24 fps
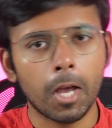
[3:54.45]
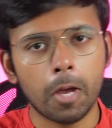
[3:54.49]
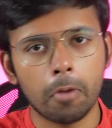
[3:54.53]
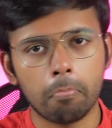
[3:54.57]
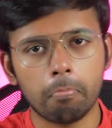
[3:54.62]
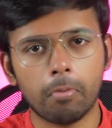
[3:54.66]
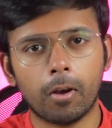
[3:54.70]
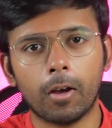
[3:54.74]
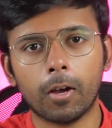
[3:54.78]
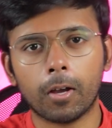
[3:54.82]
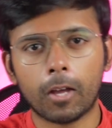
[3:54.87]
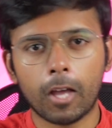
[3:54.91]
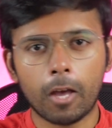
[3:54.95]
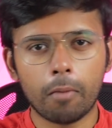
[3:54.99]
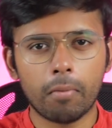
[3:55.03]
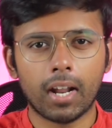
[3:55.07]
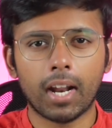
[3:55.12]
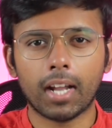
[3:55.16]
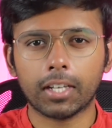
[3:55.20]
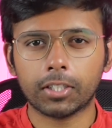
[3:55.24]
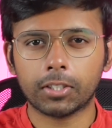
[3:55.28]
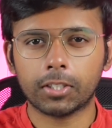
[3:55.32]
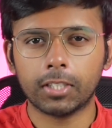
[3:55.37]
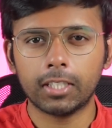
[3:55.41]
Mark Gurman
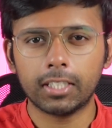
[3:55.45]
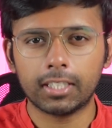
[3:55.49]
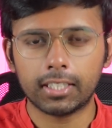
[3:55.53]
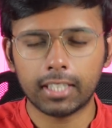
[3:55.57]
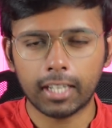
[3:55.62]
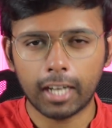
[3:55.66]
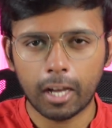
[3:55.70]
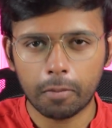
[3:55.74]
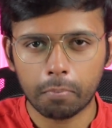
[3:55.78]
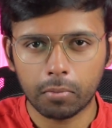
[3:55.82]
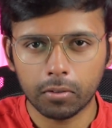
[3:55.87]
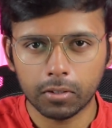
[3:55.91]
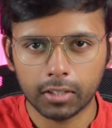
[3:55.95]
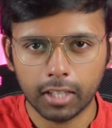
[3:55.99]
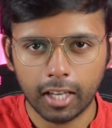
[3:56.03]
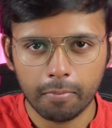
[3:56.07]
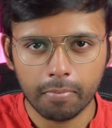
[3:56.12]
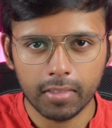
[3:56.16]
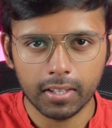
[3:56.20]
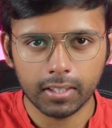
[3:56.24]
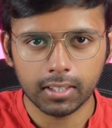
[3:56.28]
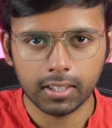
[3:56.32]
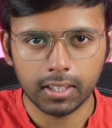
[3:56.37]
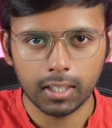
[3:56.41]
actually said Apple's
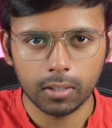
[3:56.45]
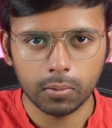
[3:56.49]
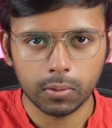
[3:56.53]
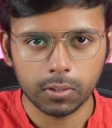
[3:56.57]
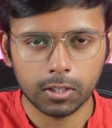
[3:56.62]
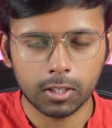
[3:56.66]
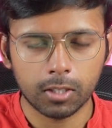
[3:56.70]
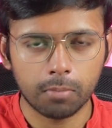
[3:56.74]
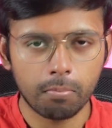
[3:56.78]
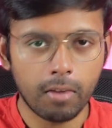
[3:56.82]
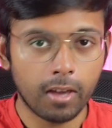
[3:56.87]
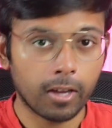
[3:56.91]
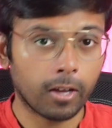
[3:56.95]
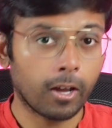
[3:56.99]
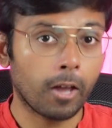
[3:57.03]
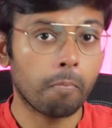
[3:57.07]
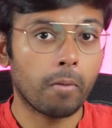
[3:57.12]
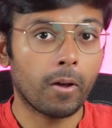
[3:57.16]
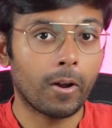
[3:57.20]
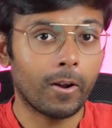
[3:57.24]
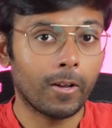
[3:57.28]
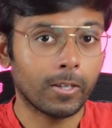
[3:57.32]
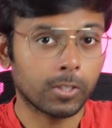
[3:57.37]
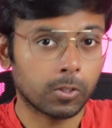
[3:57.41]
aim this year was to make
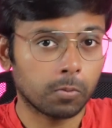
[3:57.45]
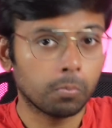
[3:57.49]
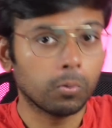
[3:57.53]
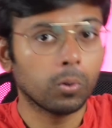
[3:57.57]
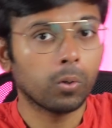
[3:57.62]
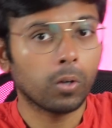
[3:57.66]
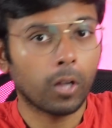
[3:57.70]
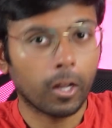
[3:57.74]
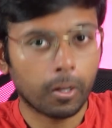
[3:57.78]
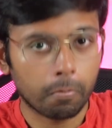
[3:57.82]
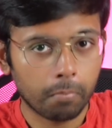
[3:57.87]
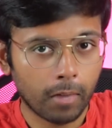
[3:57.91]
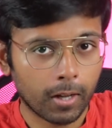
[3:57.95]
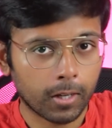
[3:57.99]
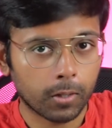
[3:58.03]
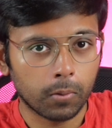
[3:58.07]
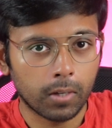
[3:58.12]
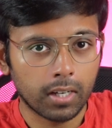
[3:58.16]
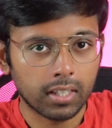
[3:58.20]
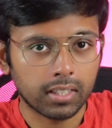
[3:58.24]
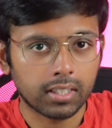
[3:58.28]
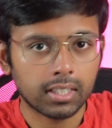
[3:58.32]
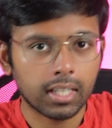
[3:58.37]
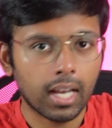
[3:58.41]
iPadOS more like
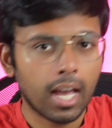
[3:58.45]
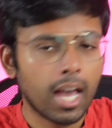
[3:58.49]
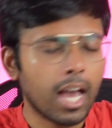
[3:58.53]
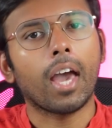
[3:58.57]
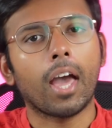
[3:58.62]
macOS,